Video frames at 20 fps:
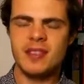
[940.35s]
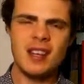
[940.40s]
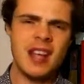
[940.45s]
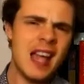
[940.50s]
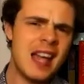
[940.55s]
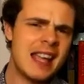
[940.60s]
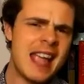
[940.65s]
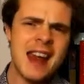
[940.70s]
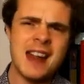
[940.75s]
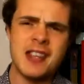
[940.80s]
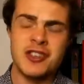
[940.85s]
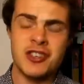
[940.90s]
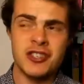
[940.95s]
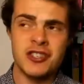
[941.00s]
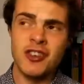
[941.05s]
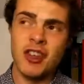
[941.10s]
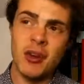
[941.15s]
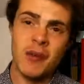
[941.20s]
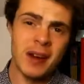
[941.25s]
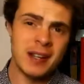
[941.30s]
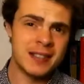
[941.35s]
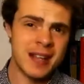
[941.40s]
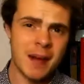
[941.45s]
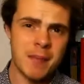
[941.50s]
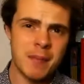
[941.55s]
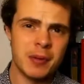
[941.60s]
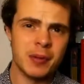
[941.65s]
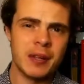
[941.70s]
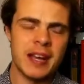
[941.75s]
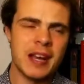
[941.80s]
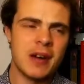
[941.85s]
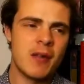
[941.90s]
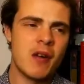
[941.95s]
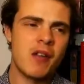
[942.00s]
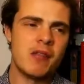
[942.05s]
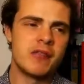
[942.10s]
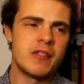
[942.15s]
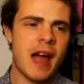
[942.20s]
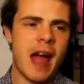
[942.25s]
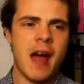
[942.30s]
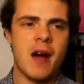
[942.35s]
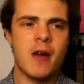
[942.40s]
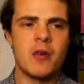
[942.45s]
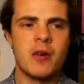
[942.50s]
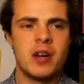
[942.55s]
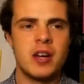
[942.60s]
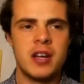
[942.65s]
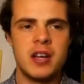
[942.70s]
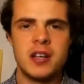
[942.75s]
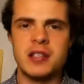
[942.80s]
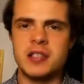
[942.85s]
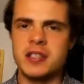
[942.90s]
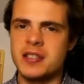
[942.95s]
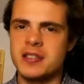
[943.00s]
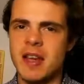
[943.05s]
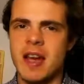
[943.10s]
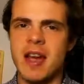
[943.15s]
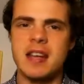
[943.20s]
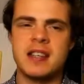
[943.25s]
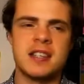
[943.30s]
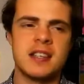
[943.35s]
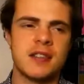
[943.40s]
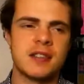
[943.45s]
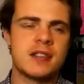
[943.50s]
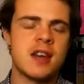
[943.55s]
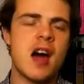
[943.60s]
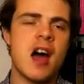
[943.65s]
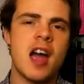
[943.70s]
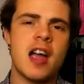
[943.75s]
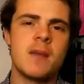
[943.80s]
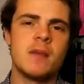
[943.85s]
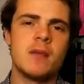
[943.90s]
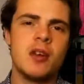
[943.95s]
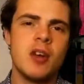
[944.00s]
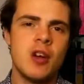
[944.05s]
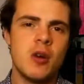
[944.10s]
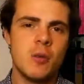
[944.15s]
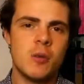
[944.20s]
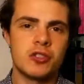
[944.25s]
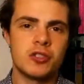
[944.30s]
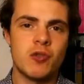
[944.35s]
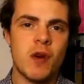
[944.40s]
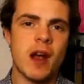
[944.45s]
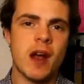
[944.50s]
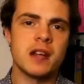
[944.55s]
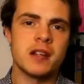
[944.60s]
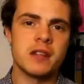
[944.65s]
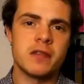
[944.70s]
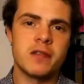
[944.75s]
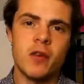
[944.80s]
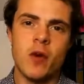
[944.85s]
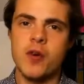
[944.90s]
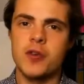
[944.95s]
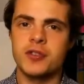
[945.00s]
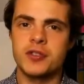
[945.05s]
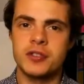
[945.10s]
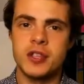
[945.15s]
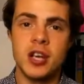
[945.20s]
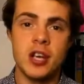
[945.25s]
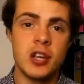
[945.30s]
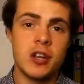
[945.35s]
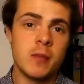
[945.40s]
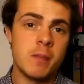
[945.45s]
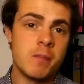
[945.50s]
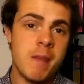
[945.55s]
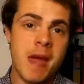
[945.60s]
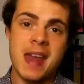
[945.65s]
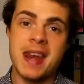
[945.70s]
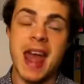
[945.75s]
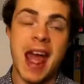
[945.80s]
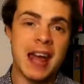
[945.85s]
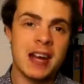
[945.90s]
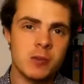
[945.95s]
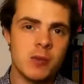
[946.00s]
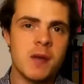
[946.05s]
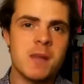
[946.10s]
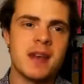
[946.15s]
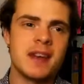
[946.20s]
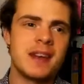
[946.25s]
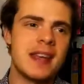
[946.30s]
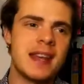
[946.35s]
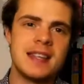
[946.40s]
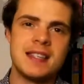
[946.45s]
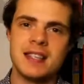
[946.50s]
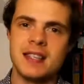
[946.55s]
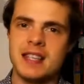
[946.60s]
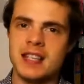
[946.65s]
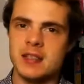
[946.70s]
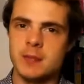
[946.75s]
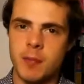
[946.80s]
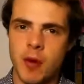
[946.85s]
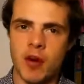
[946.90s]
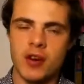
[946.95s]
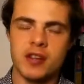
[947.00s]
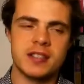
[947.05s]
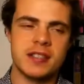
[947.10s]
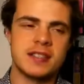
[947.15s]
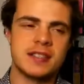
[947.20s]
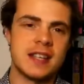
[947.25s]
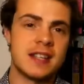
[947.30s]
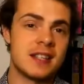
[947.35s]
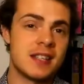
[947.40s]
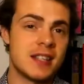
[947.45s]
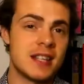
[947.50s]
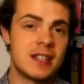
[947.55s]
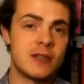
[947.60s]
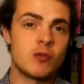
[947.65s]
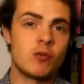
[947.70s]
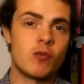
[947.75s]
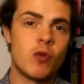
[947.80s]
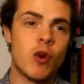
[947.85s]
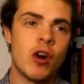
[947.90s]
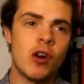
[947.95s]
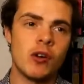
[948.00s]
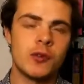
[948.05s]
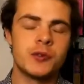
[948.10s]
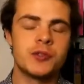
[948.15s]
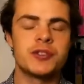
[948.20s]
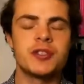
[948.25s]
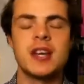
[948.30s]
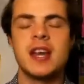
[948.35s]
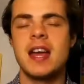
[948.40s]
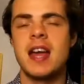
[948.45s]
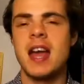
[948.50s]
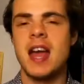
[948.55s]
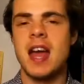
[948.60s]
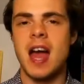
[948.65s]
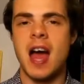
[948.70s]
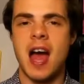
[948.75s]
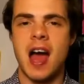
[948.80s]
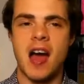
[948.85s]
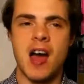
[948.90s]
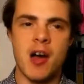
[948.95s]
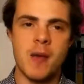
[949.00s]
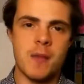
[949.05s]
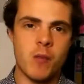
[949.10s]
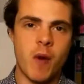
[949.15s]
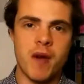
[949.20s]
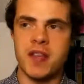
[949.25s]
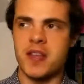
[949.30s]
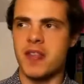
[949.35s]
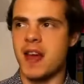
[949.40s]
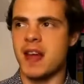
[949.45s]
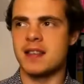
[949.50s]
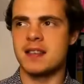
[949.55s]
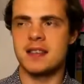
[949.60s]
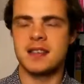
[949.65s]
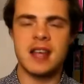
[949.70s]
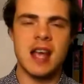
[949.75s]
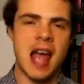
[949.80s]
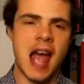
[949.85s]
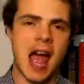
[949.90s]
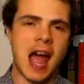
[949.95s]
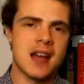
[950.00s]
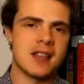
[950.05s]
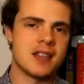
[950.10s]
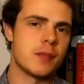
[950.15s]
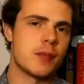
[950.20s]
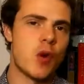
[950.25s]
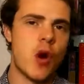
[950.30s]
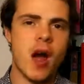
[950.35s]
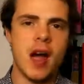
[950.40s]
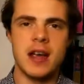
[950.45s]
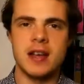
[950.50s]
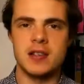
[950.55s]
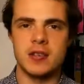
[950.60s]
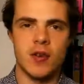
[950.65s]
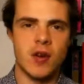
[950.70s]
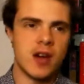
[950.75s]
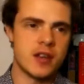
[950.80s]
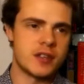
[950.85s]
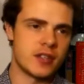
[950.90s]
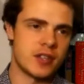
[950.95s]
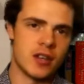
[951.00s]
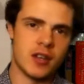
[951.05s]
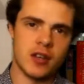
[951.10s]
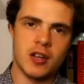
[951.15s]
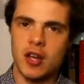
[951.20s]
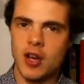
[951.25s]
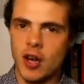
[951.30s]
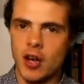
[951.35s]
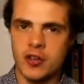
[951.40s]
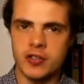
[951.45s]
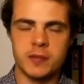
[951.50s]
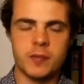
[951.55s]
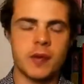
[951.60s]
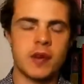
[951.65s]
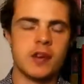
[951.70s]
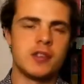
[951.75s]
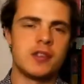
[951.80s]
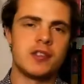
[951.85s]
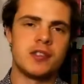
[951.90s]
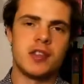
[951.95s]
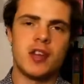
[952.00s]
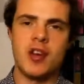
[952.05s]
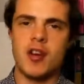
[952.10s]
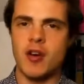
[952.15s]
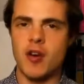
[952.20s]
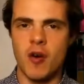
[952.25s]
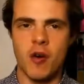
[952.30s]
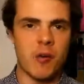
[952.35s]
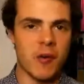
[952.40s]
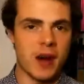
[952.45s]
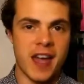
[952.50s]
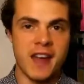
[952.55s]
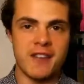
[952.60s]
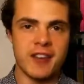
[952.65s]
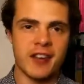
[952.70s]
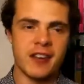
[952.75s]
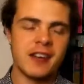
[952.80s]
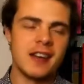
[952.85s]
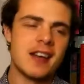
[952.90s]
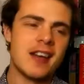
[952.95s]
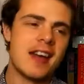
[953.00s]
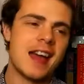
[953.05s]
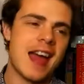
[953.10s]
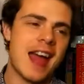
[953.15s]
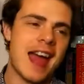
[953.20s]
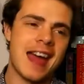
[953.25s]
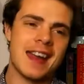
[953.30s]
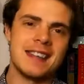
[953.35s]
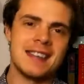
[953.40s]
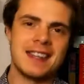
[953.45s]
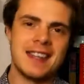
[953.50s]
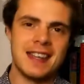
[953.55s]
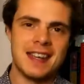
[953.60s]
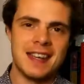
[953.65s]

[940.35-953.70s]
again, it's just another example here of how society at the time was trying to force men and women into these boxes, into these roles, whether that's as a bride or as a husband or whatever. And